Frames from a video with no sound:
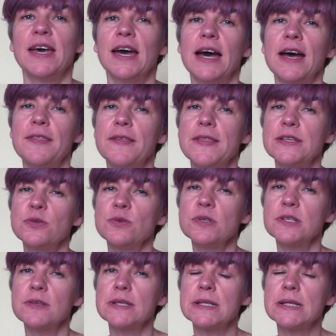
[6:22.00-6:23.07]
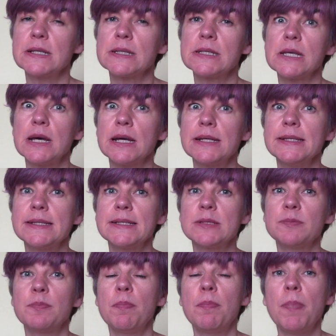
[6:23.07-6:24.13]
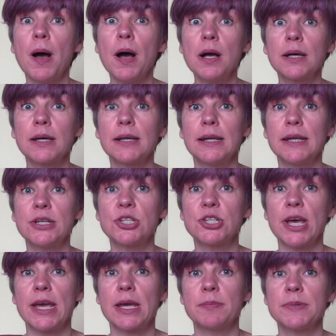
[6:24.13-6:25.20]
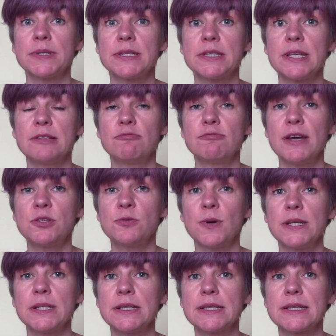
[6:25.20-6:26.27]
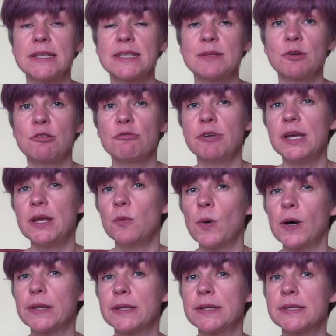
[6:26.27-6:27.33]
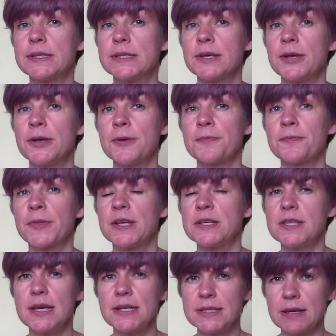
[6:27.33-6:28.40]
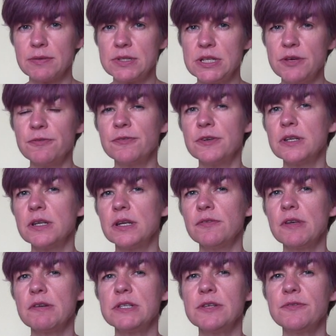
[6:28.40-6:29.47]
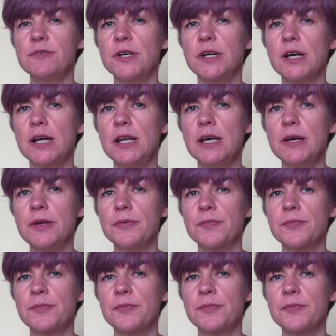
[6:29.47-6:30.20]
And then there's also these little tiny sparkly shapes. There's red ones and some green ones. Do they sound different if they're a different colour?